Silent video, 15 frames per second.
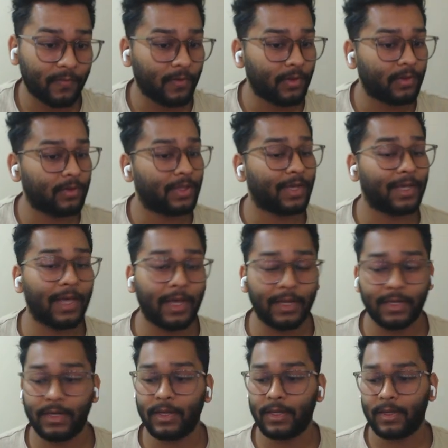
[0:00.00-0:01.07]
going to follow the
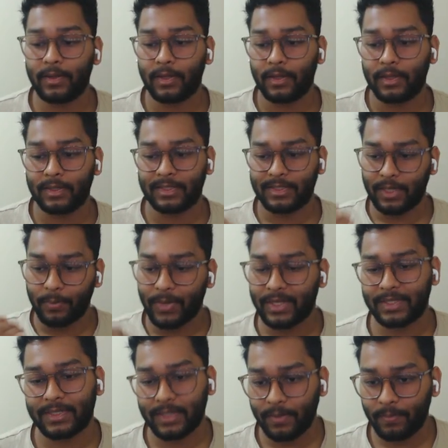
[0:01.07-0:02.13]
guide
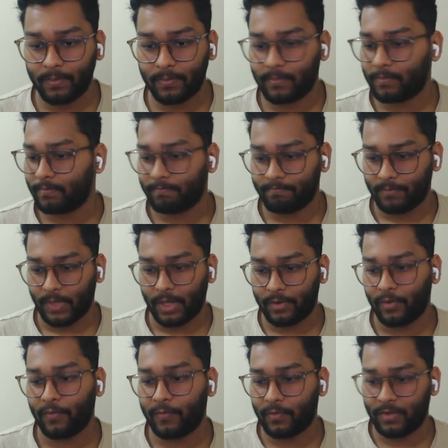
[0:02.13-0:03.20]
step by step,
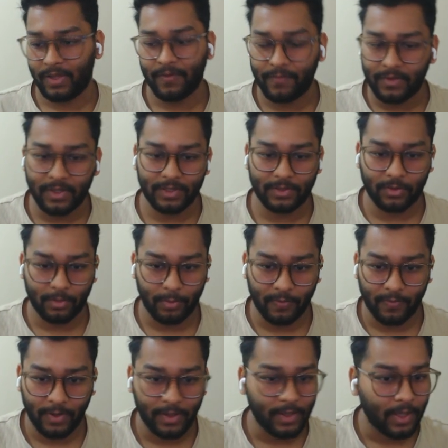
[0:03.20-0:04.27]
and hopefully everything's
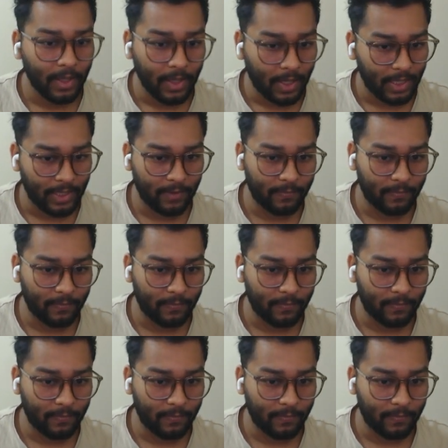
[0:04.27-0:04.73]
going to be fine.